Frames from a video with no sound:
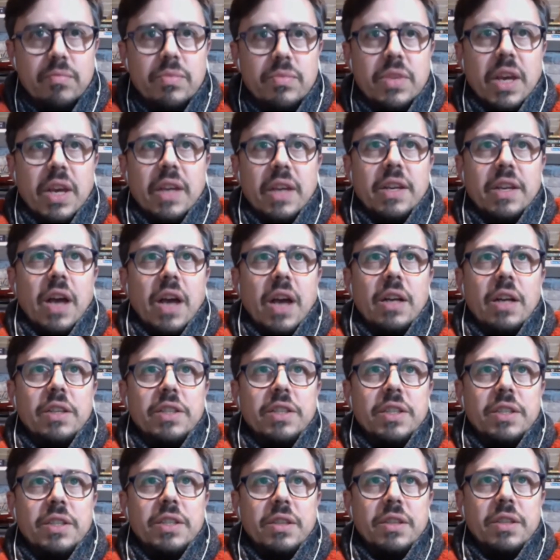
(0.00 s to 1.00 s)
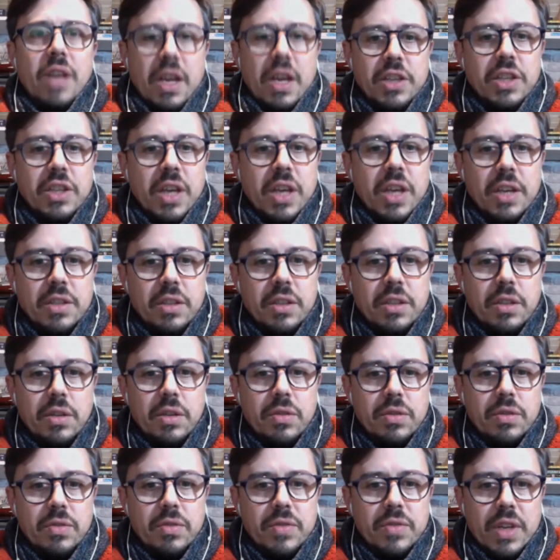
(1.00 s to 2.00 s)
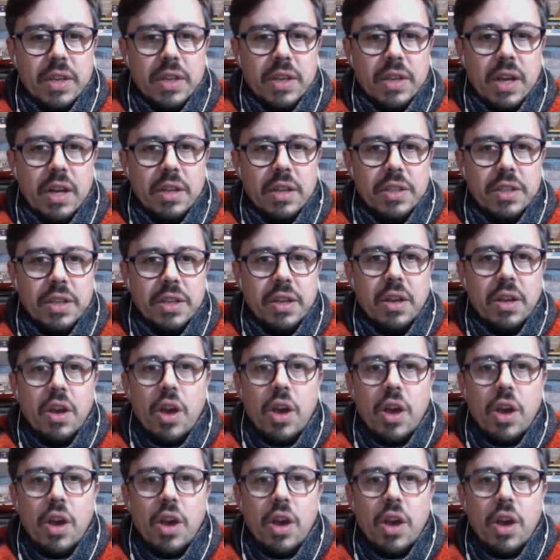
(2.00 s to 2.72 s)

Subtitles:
technology, educational use of technology.